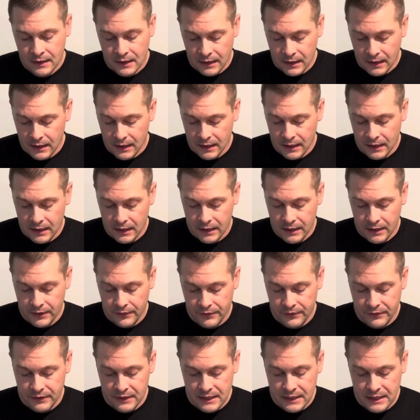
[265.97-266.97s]

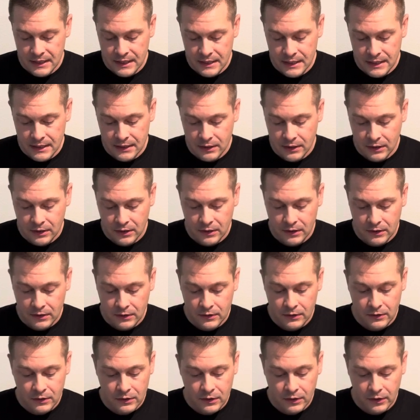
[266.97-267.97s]
The
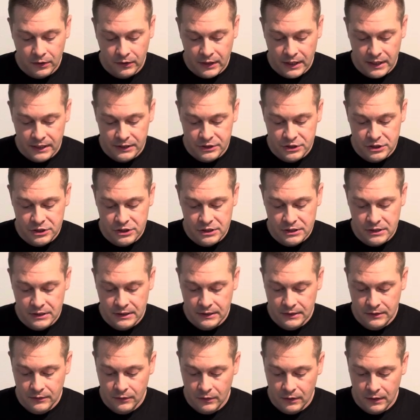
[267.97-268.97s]
clutch
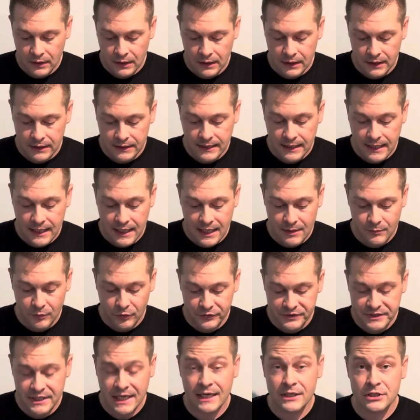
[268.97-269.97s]

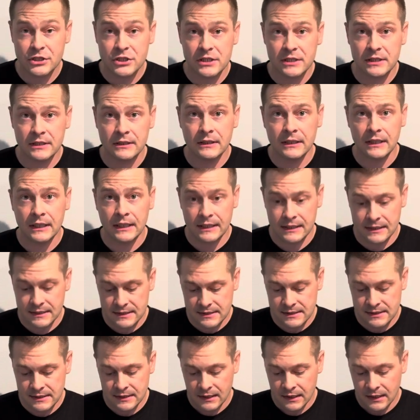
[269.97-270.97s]
cable tension
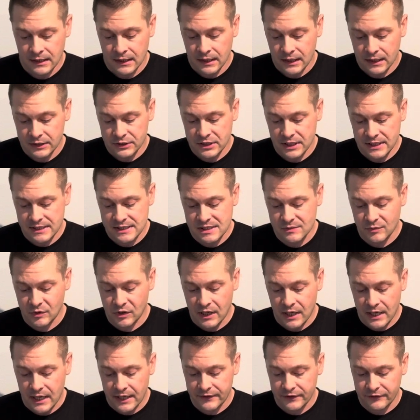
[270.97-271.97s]
is adjustable
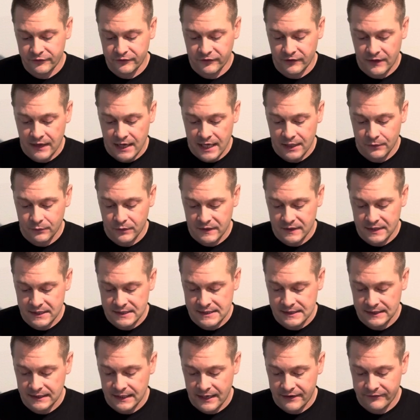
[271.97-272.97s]
on the fly with
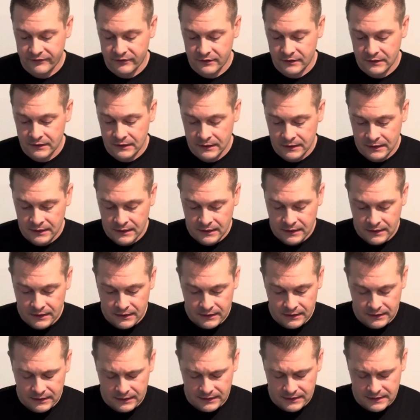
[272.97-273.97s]
this lever.
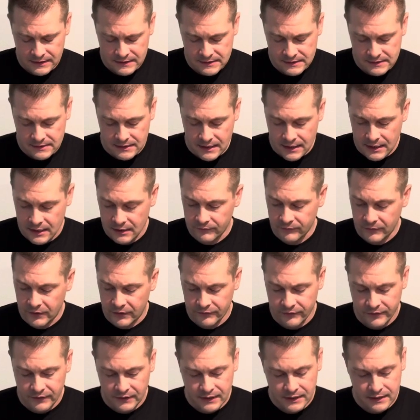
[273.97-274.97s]
It is
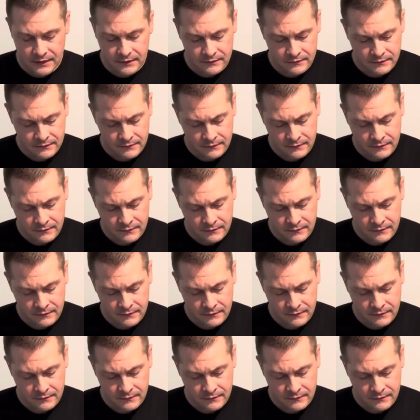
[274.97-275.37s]
a very